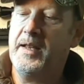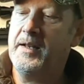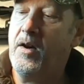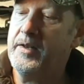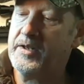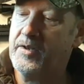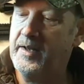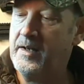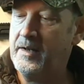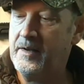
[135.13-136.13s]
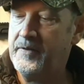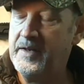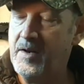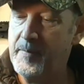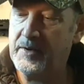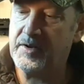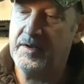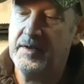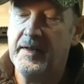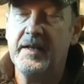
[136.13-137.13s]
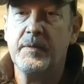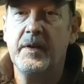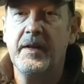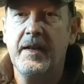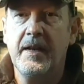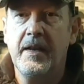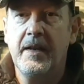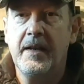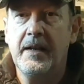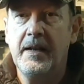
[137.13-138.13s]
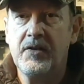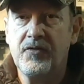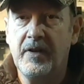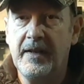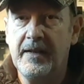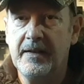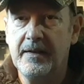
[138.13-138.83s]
hindsight, I think I mentioned that these were literally